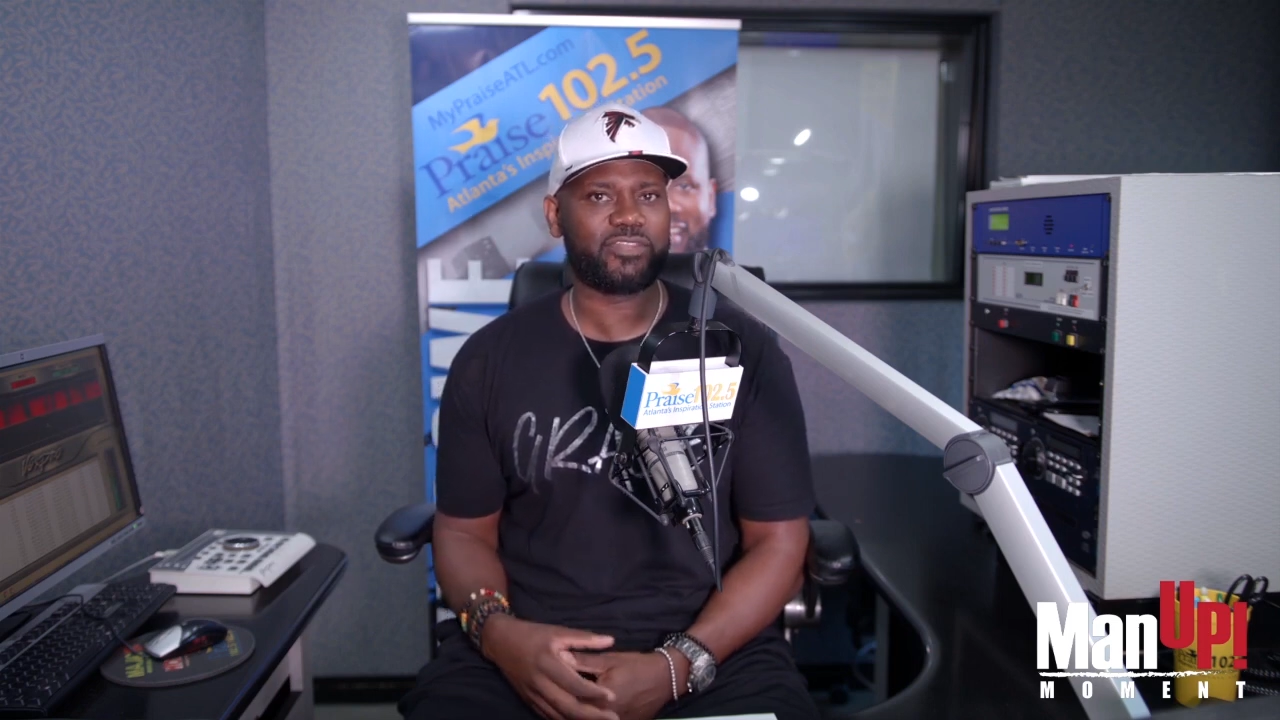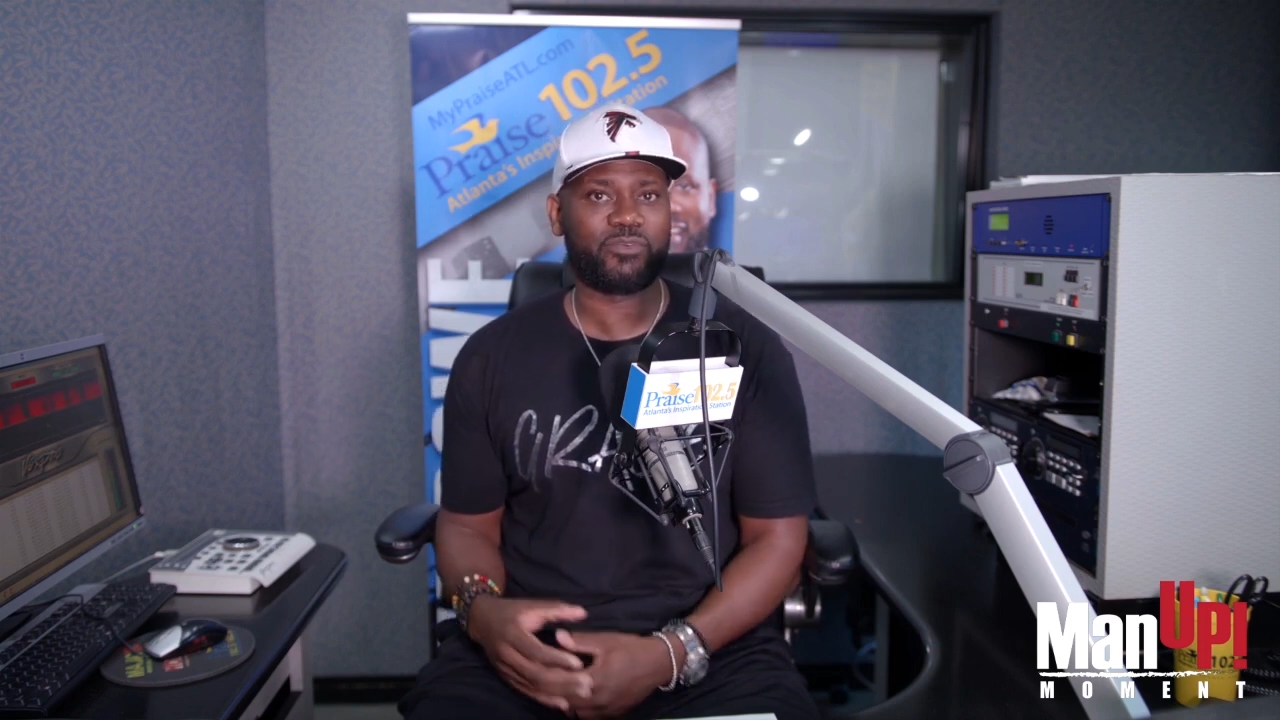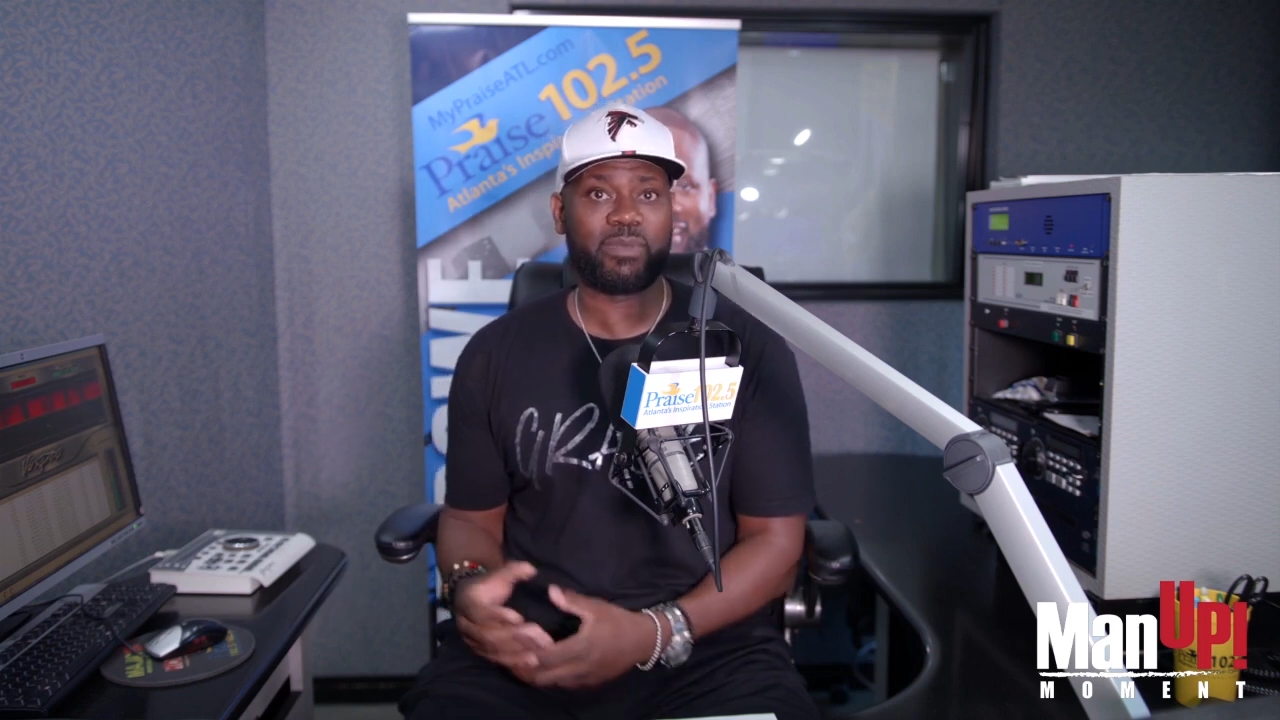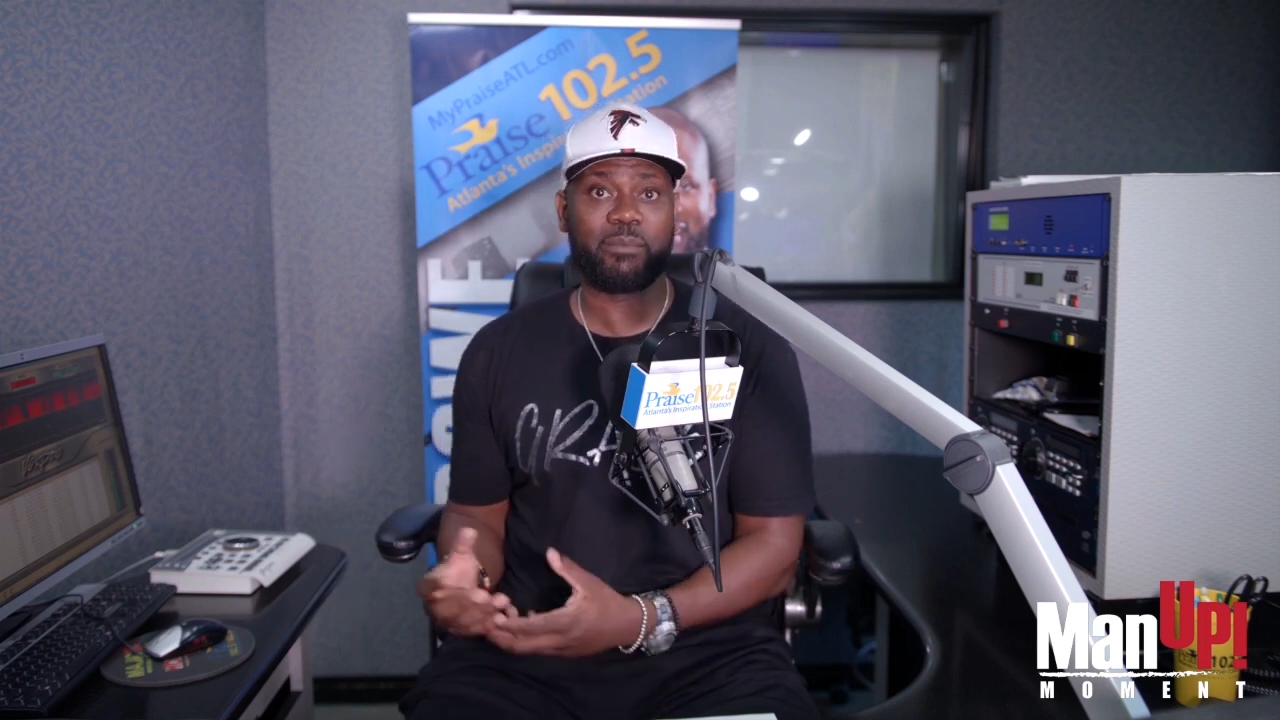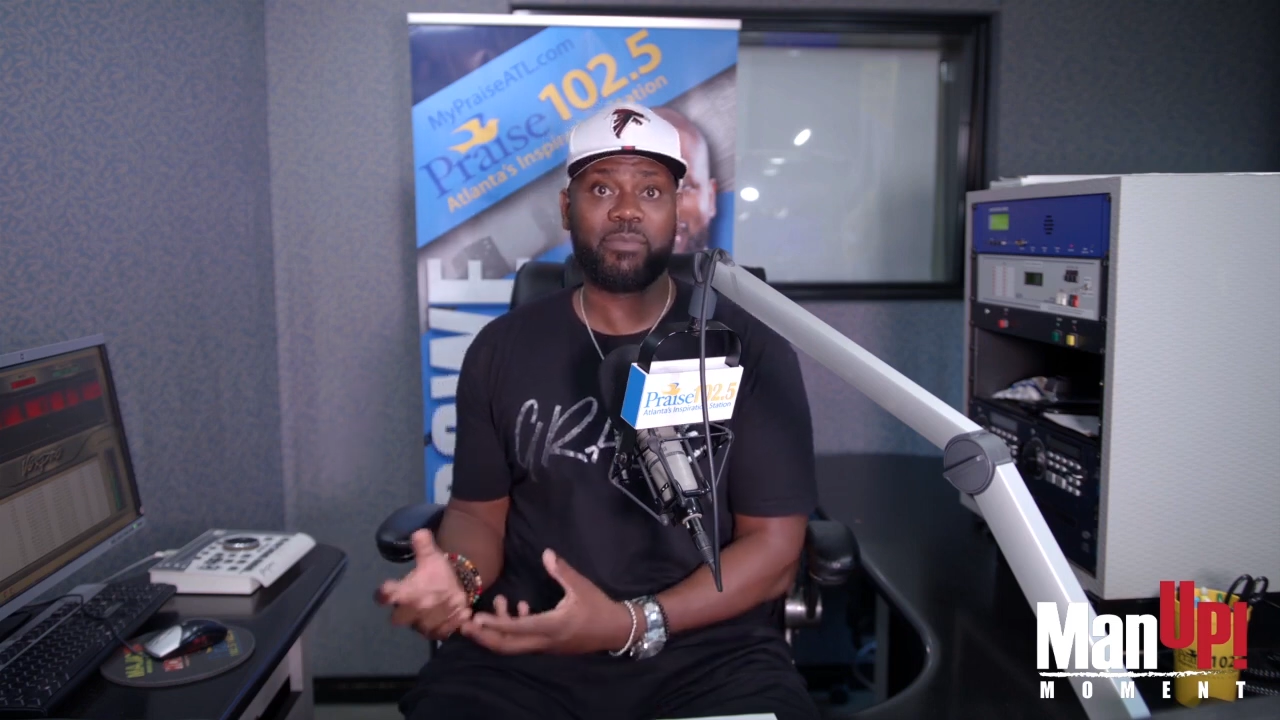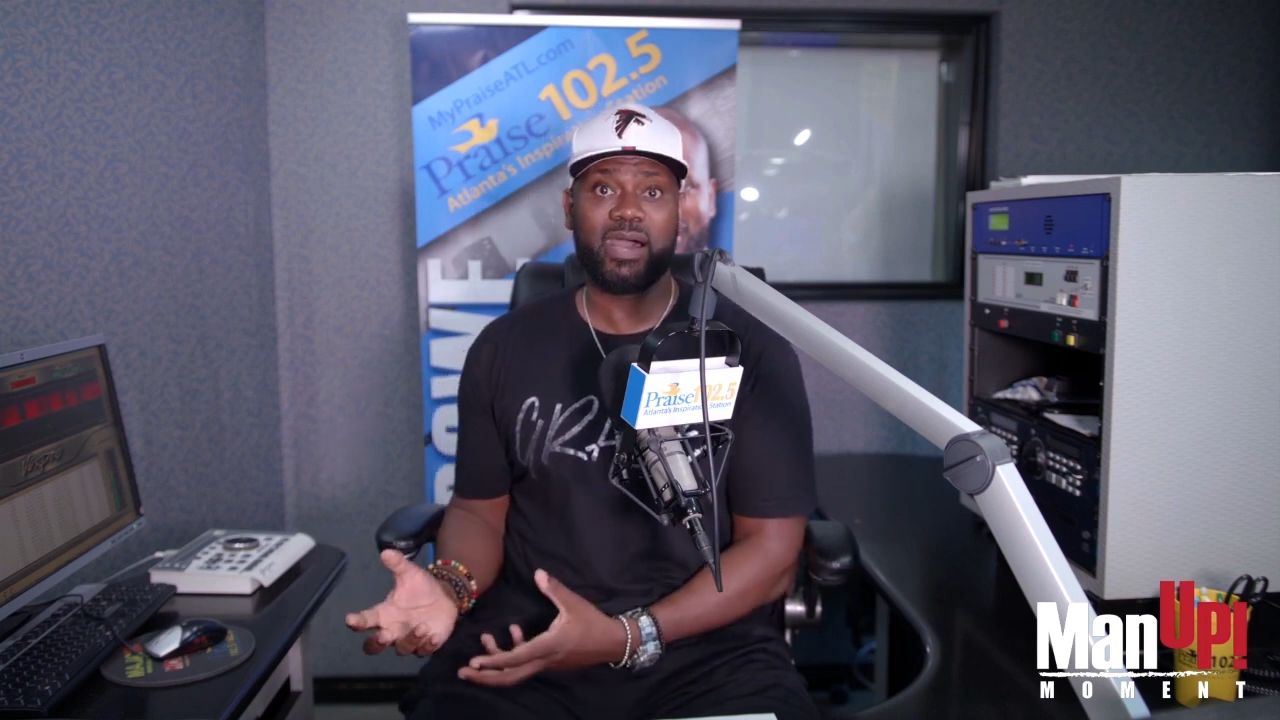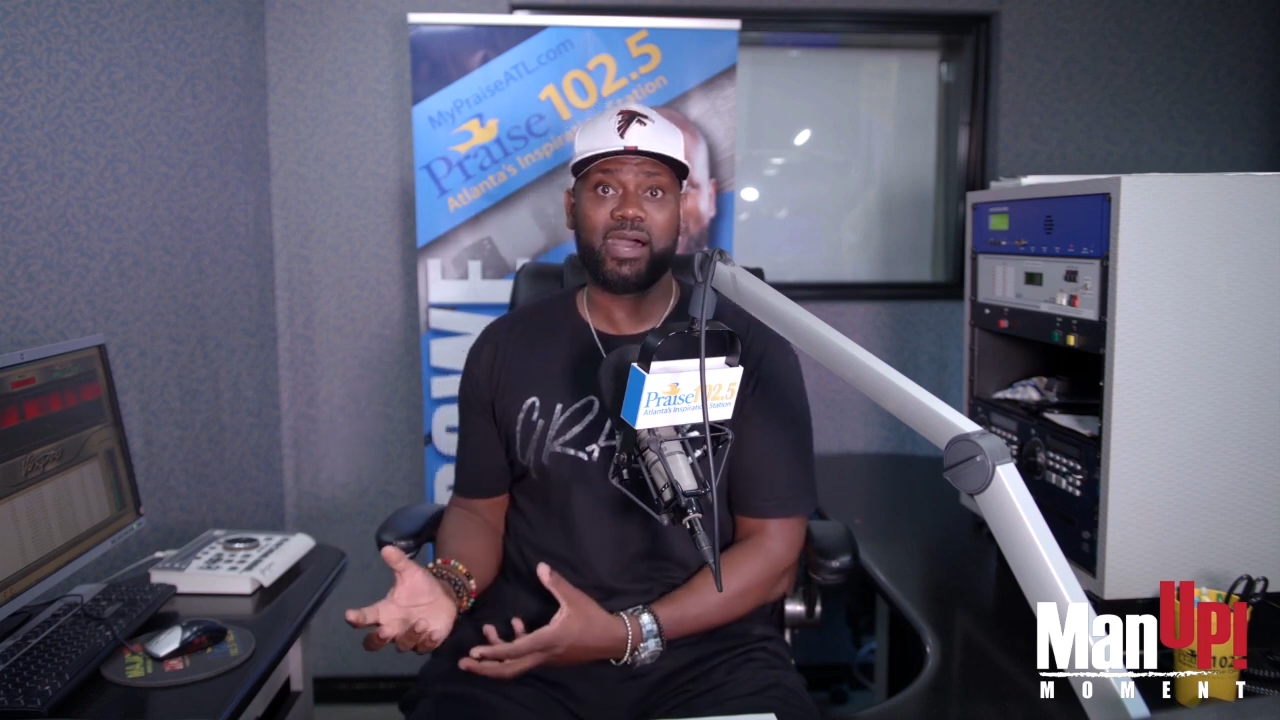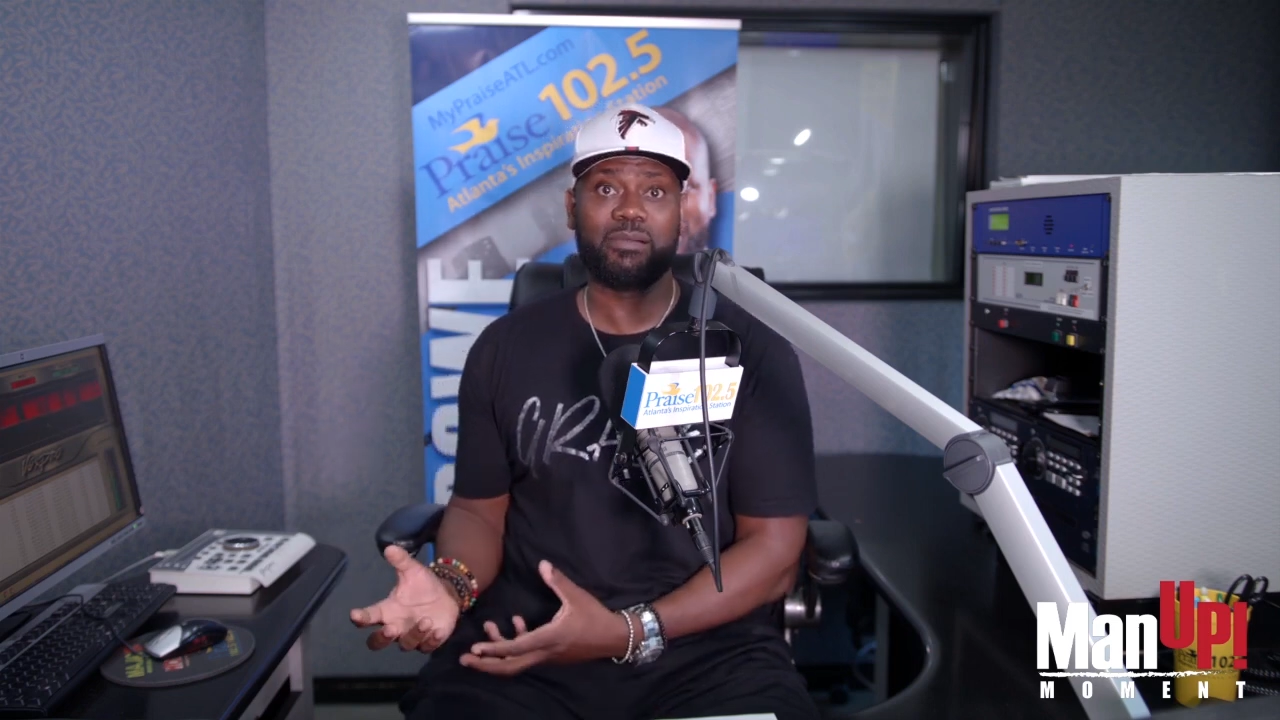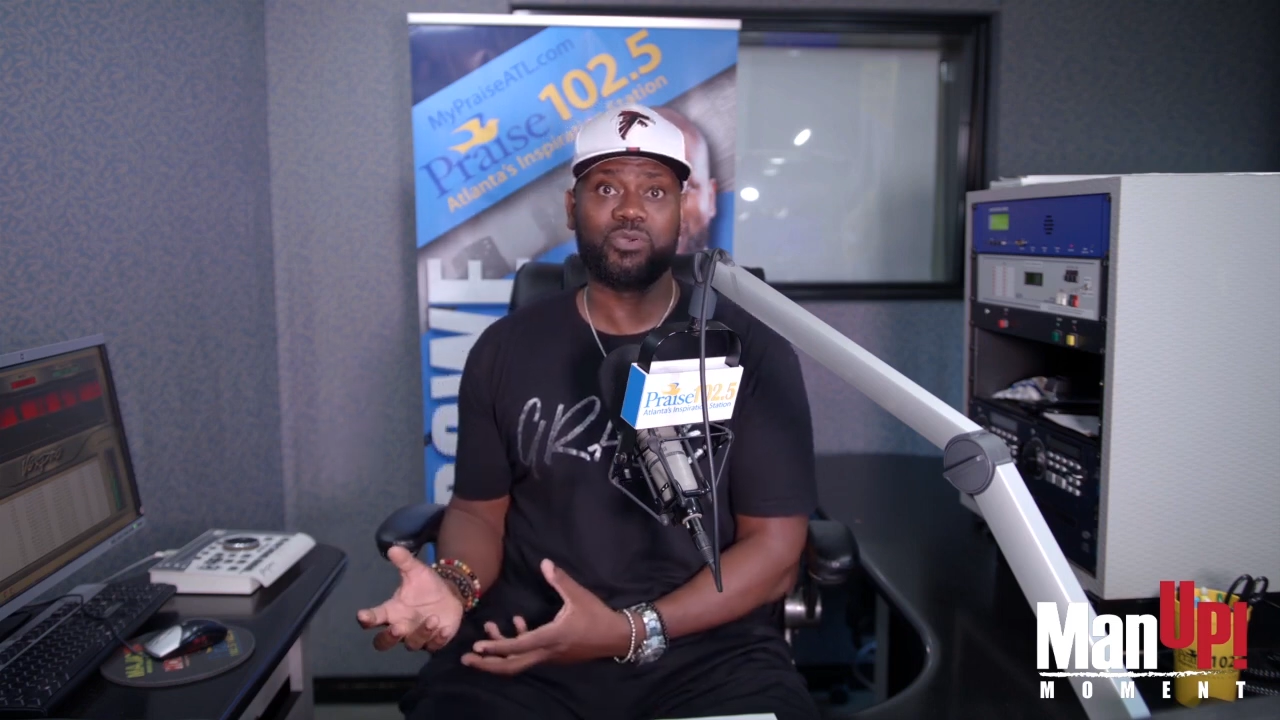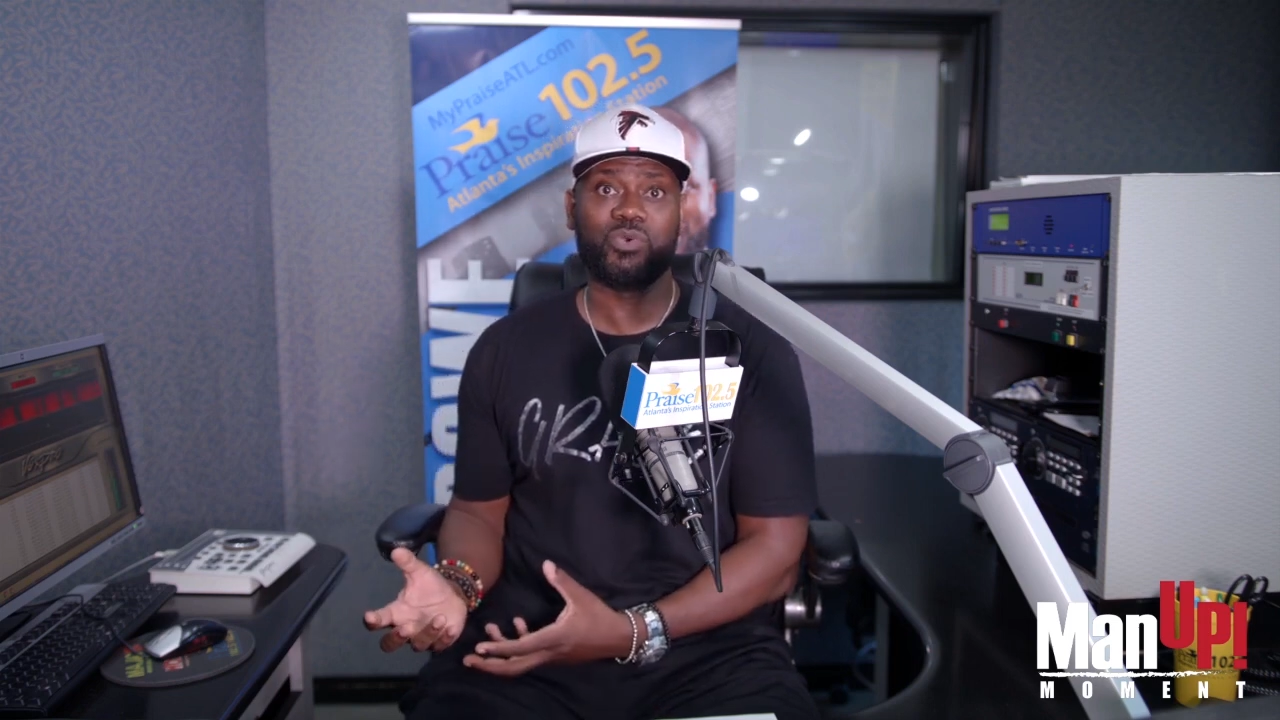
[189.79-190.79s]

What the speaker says: than from my mom,